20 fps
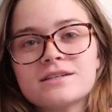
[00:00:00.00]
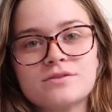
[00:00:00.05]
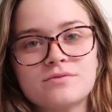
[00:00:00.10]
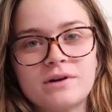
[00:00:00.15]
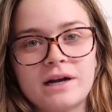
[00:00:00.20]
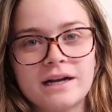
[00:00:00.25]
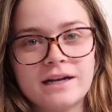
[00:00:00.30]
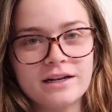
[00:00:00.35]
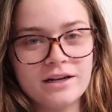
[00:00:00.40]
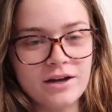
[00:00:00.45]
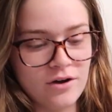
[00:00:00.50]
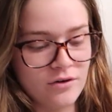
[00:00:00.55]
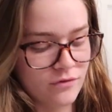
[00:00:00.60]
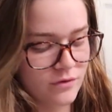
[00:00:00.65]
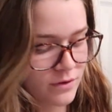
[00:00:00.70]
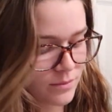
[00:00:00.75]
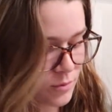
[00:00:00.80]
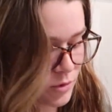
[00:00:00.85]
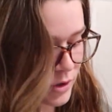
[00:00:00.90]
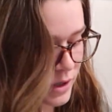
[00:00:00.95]
is ready to go
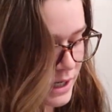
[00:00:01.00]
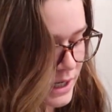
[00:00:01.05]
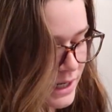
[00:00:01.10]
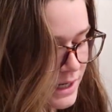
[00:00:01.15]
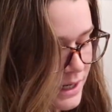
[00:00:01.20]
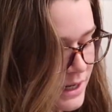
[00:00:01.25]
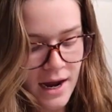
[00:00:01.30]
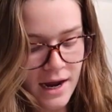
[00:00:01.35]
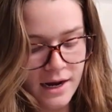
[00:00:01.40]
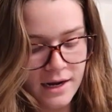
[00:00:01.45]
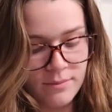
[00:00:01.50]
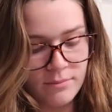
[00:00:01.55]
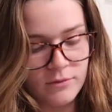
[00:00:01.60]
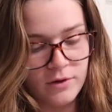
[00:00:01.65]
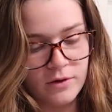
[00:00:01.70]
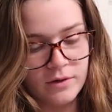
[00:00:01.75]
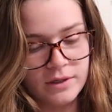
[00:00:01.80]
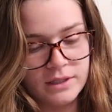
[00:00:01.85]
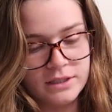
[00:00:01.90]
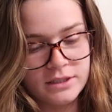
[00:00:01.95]
for the morning. I am
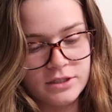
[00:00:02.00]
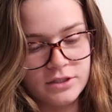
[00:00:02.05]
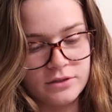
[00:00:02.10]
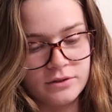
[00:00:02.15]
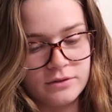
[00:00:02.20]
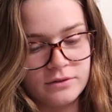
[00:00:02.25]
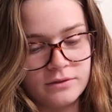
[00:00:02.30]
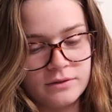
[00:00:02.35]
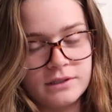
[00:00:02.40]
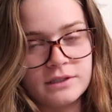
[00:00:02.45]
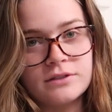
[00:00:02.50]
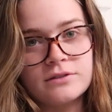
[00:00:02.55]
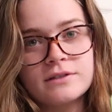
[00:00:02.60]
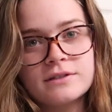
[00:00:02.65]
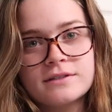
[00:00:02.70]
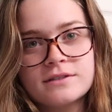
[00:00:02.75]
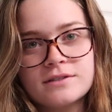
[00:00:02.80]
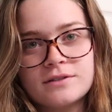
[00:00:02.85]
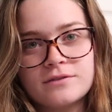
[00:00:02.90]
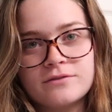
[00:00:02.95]
going to do
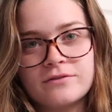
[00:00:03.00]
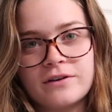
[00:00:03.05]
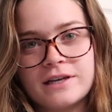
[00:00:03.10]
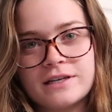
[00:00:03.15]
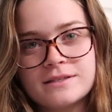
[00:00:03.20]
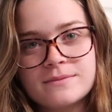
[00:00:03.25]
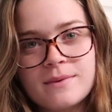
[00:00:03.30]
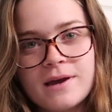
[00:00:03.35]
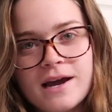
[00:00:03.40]
this little face